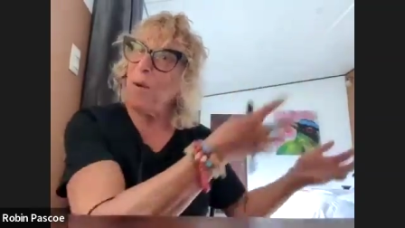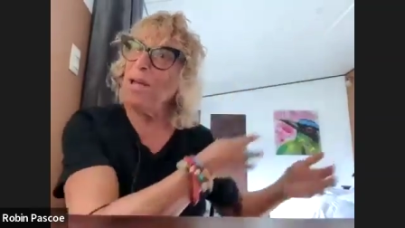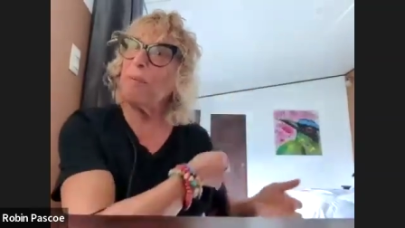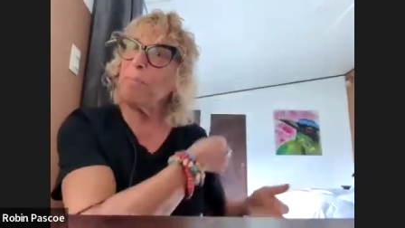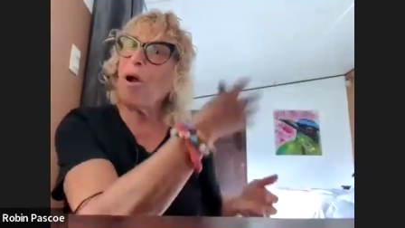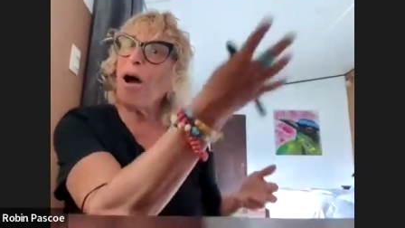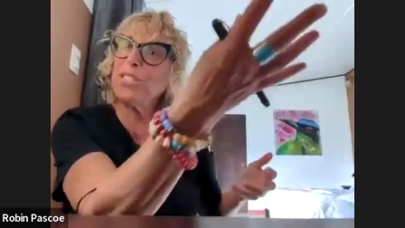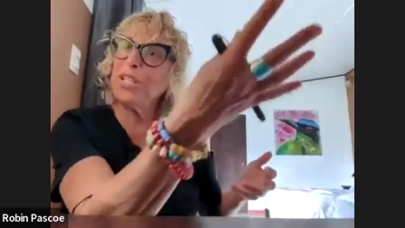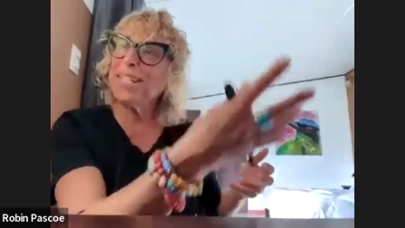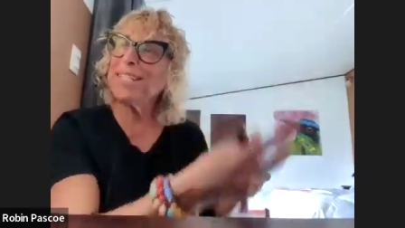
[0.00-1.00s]
have a
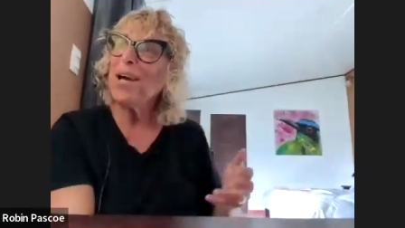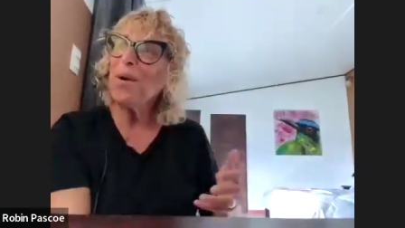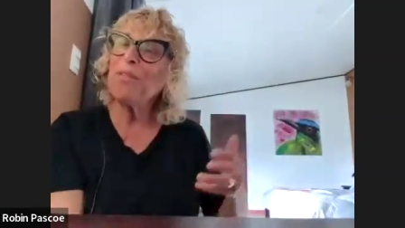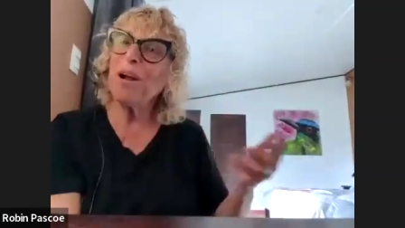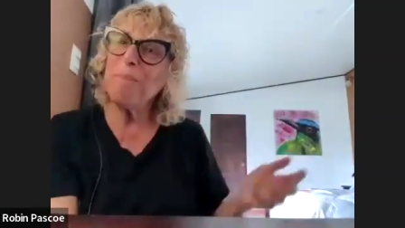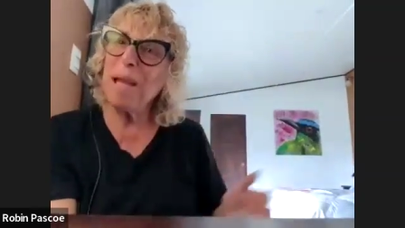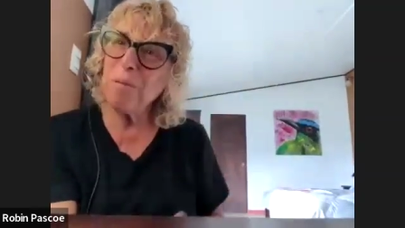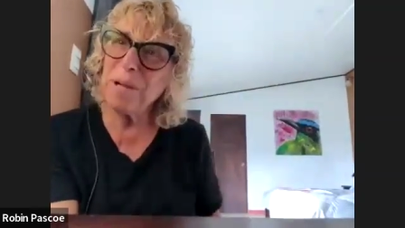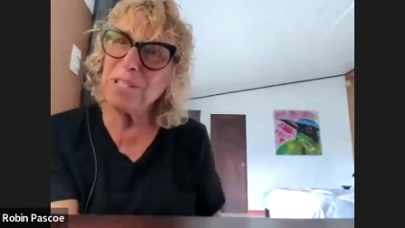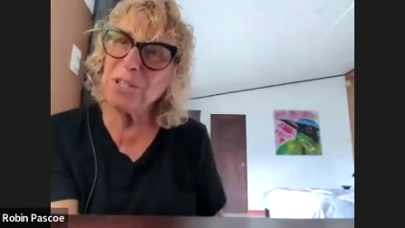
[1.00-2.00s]
project with our
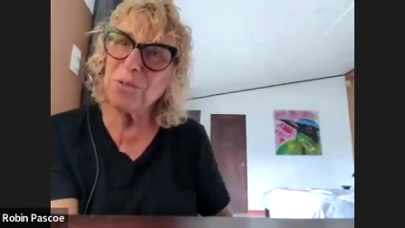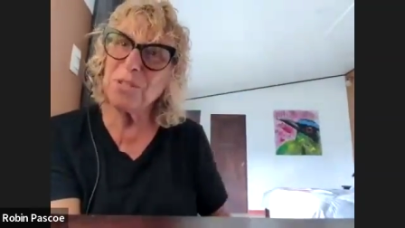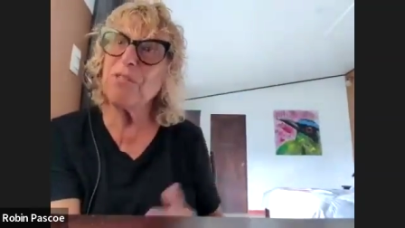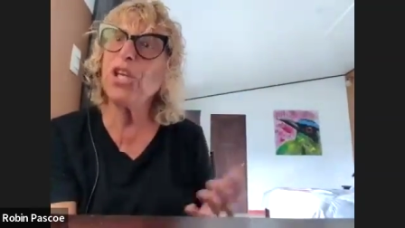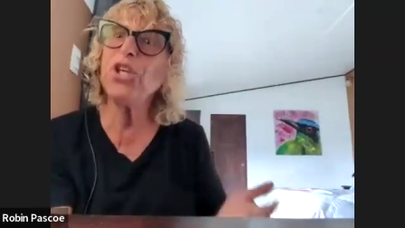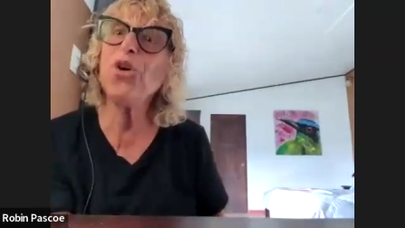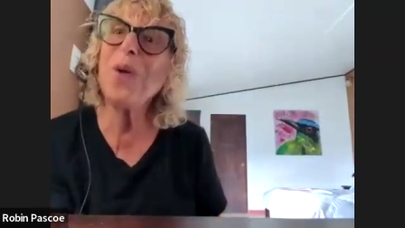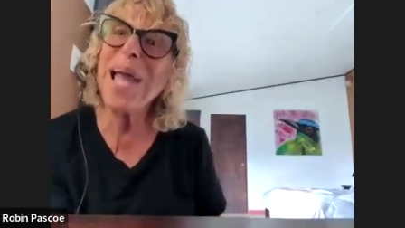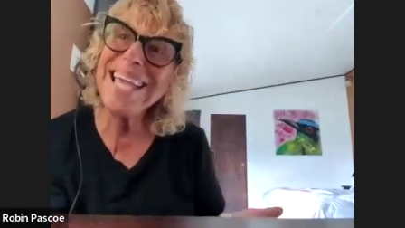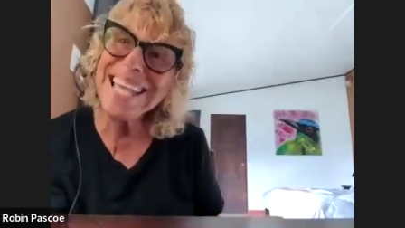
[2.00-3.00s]
Maple Bear schools in the
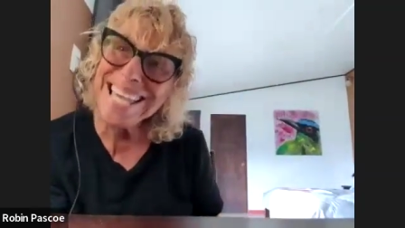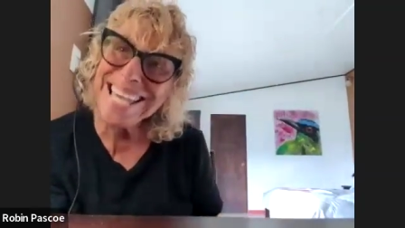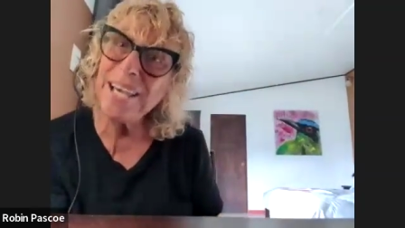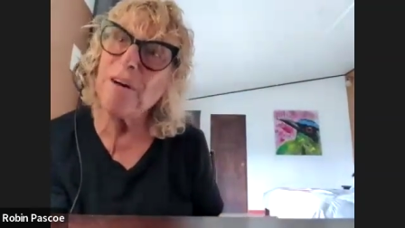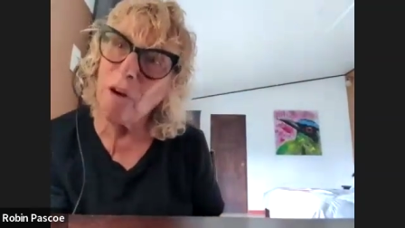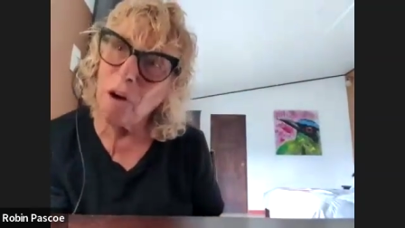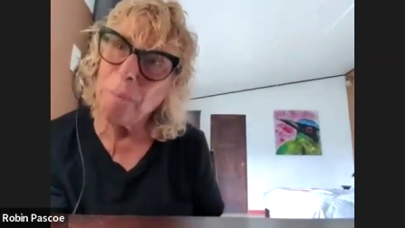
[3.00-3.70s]
UAE of all